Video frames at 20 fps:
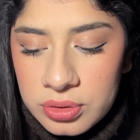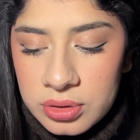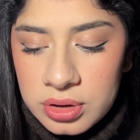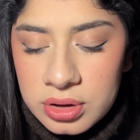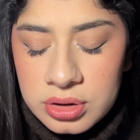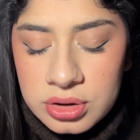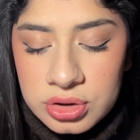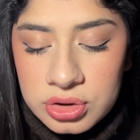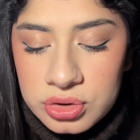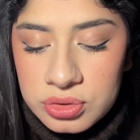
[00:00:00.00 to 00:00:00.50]

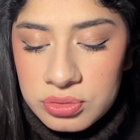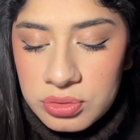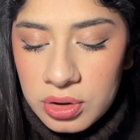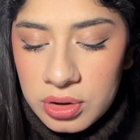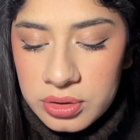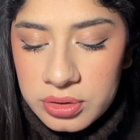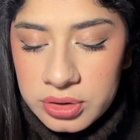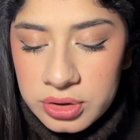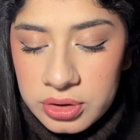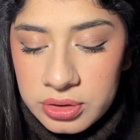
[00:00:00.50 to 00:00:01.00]
Gonna
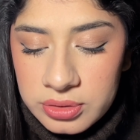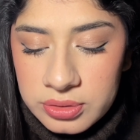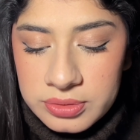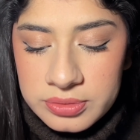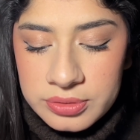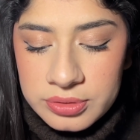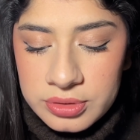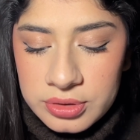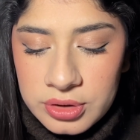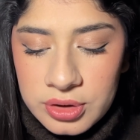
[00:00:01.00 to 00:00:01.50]
troll you?
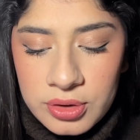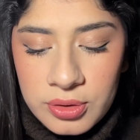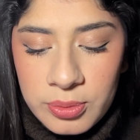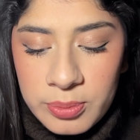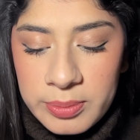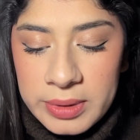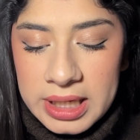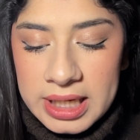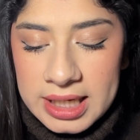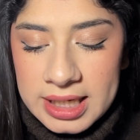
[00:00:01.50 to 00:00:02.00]

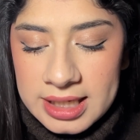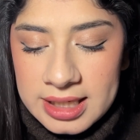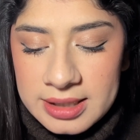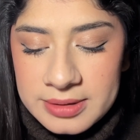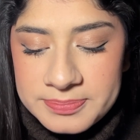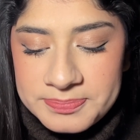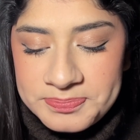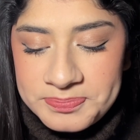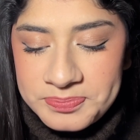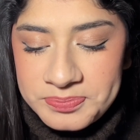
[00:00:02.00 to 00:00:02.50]
Nobody.
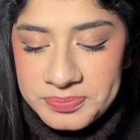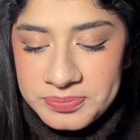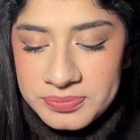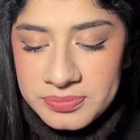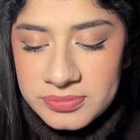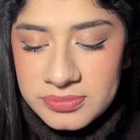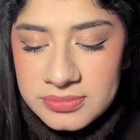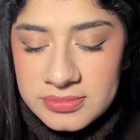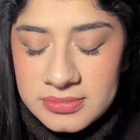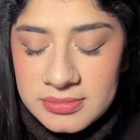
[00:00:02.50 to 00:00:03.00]

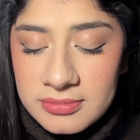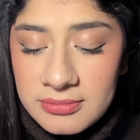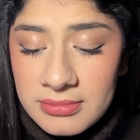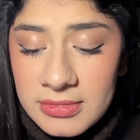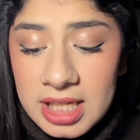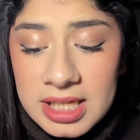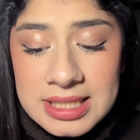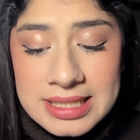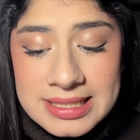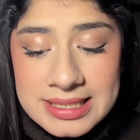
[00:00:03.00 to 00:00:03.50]

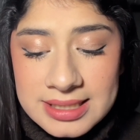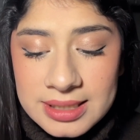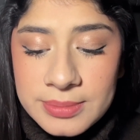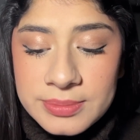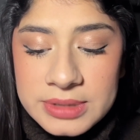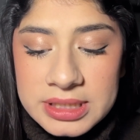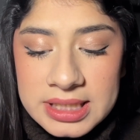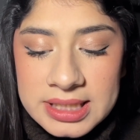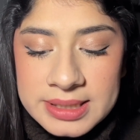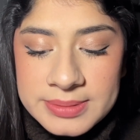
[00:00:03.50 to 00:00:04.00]

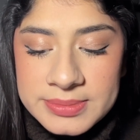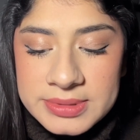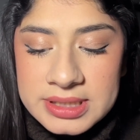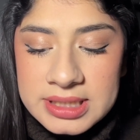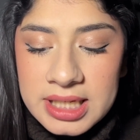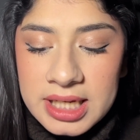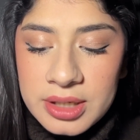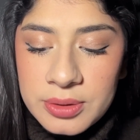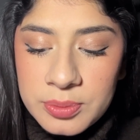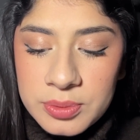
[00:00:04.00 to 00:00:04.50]
Sometimes
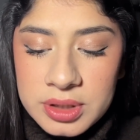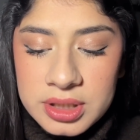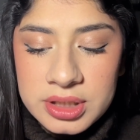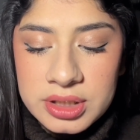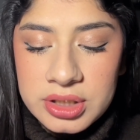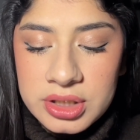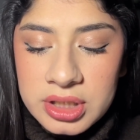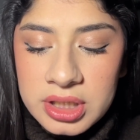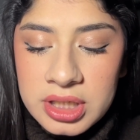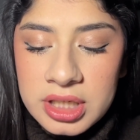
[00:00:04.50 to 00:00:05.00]
I
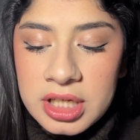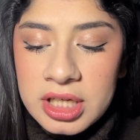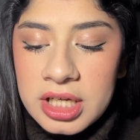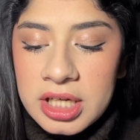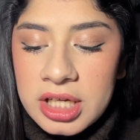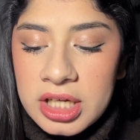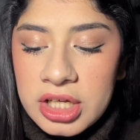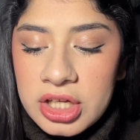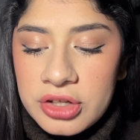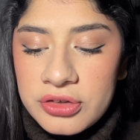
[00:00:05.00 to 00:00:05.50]
wonder
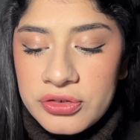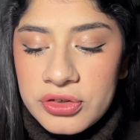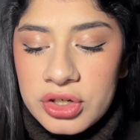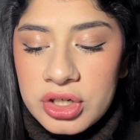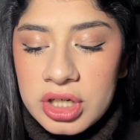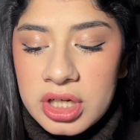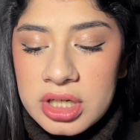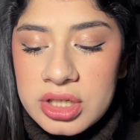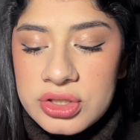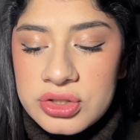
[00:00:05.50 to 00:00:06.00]
if
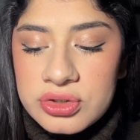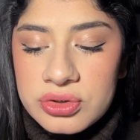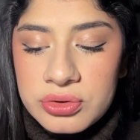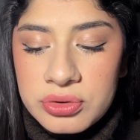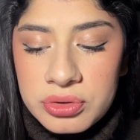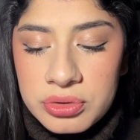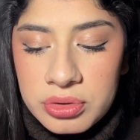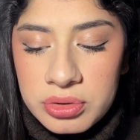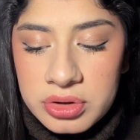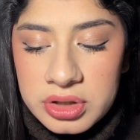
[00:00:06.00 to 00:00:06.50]
you're gonna
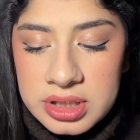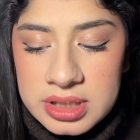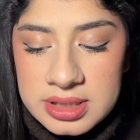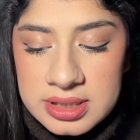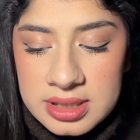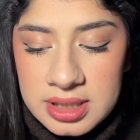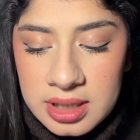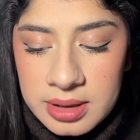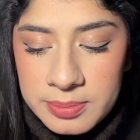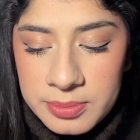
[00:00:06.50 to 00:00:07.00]
screw
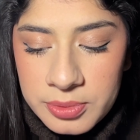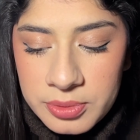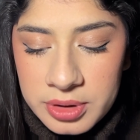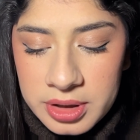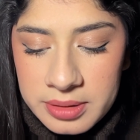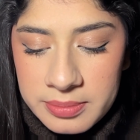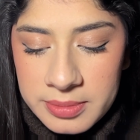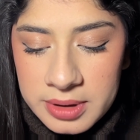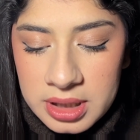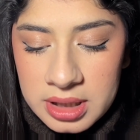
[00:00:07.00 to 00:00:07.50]
this up
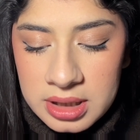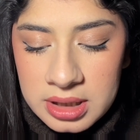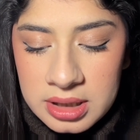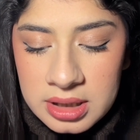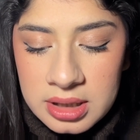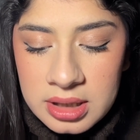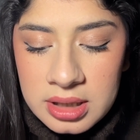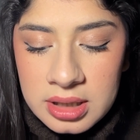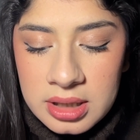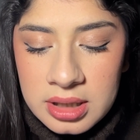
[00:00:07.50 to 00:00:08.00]
with me,
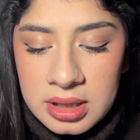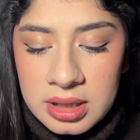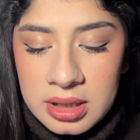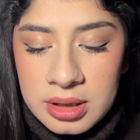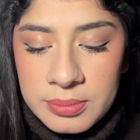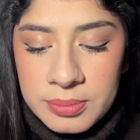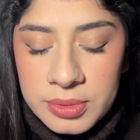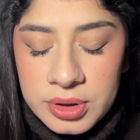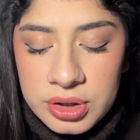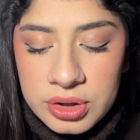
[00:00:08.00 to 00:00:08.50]

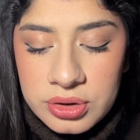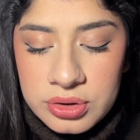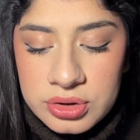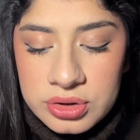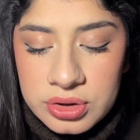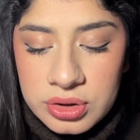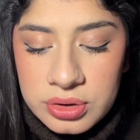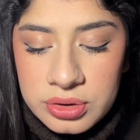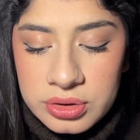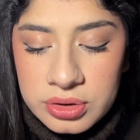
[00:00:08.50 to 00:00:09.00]
but you
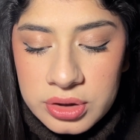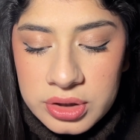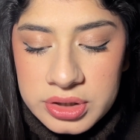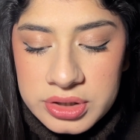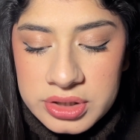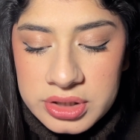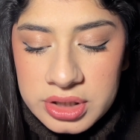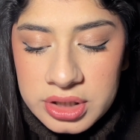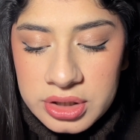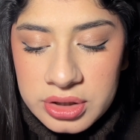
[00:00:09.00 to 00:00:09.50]
told
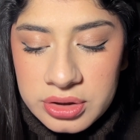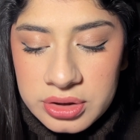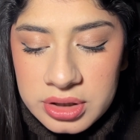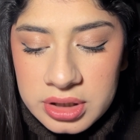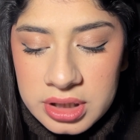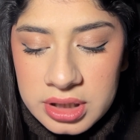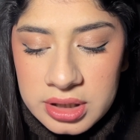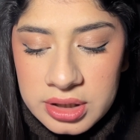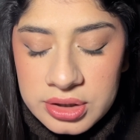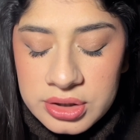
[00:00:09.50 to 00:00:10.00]
Lucy you'd
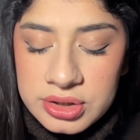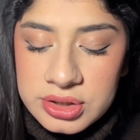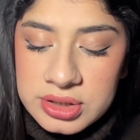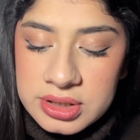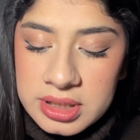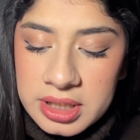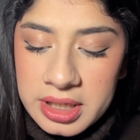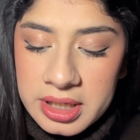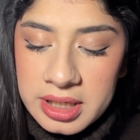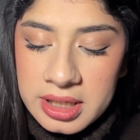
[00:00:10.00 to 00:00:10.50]
kill
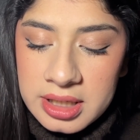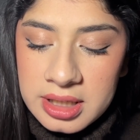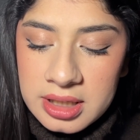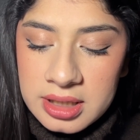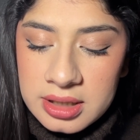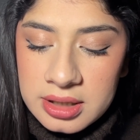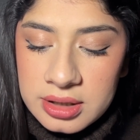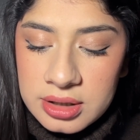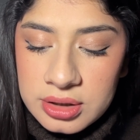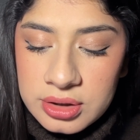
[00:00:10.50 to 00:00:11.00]

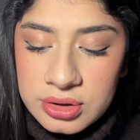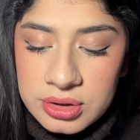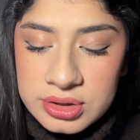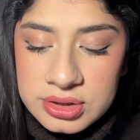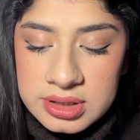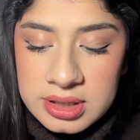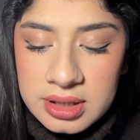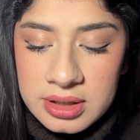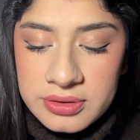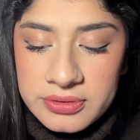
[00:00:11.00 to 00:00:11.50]

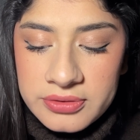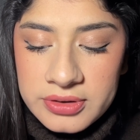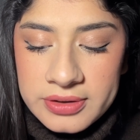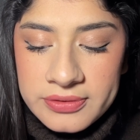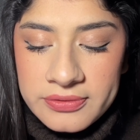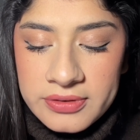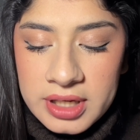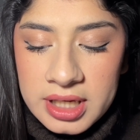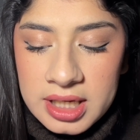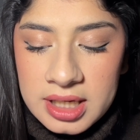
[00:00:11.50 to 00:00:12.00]
yourself
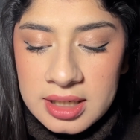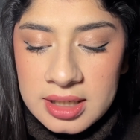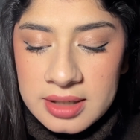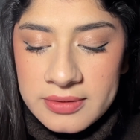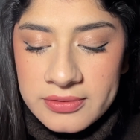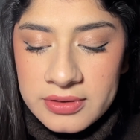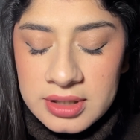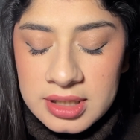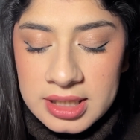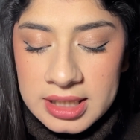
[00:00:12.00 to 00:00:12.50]
if I
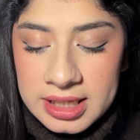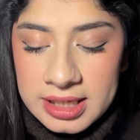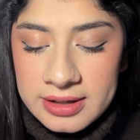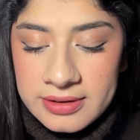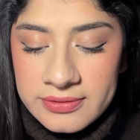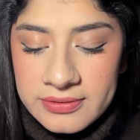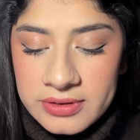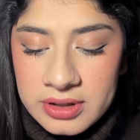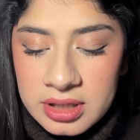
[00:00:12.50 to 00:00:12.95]
ever leave,